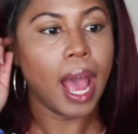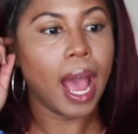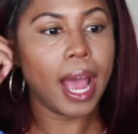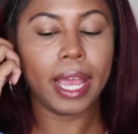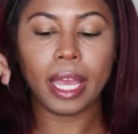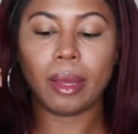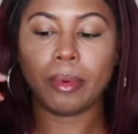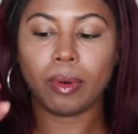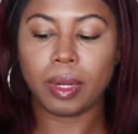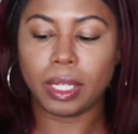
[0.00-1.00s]
I
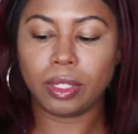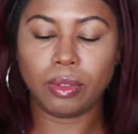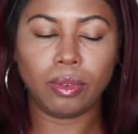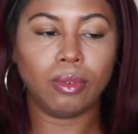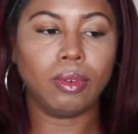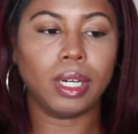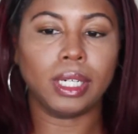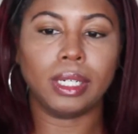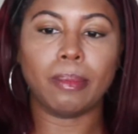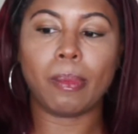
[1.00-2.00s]
am going
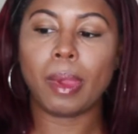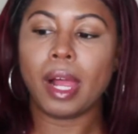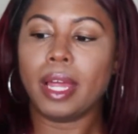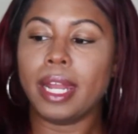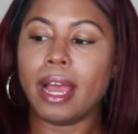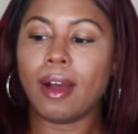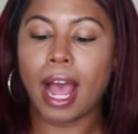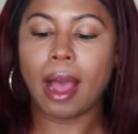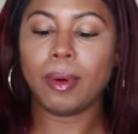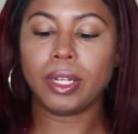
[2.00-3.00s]
to, now
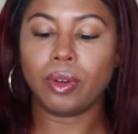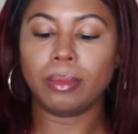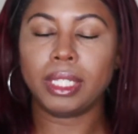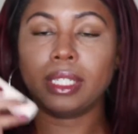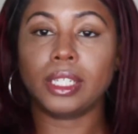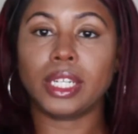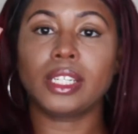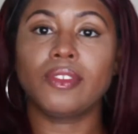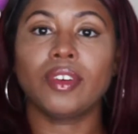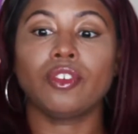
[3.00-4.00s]
I would normally
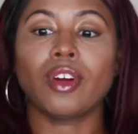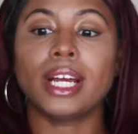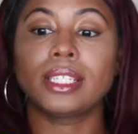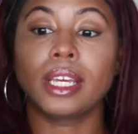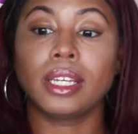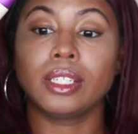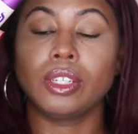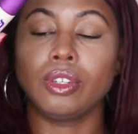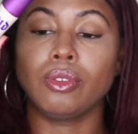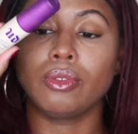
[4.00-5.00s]
suggest if you're dry skin
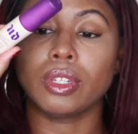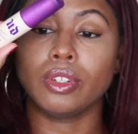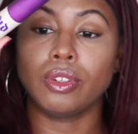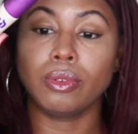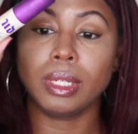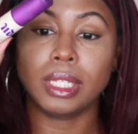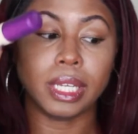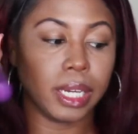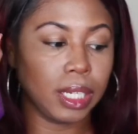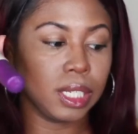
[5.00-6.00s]
to use a dewy
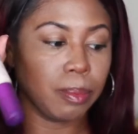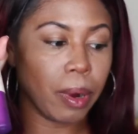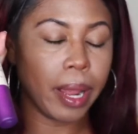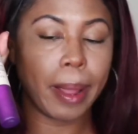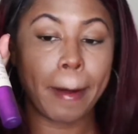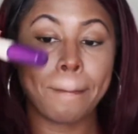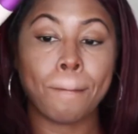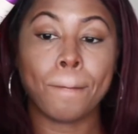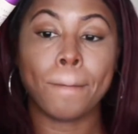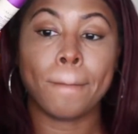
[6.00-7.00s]
setting spray.
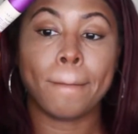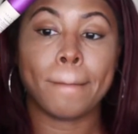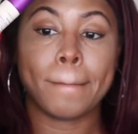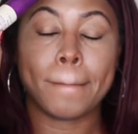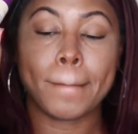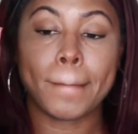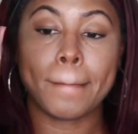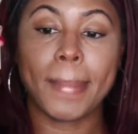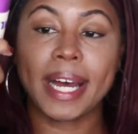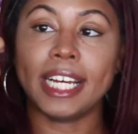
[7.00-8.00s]

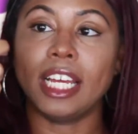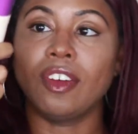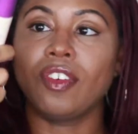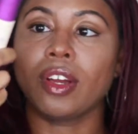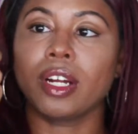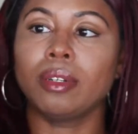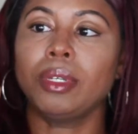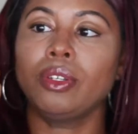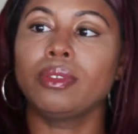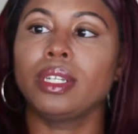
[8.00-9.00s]
But if you're going to be
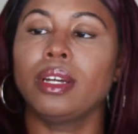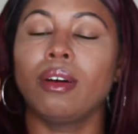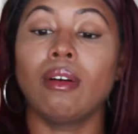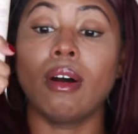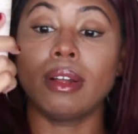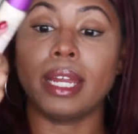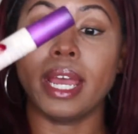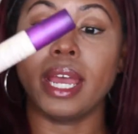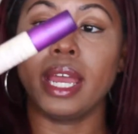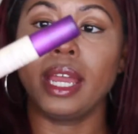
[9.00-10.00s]
using it all
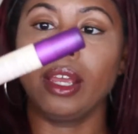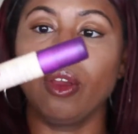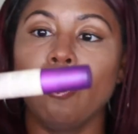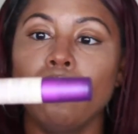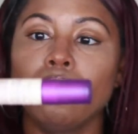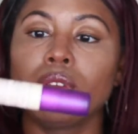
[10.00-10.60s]
day, you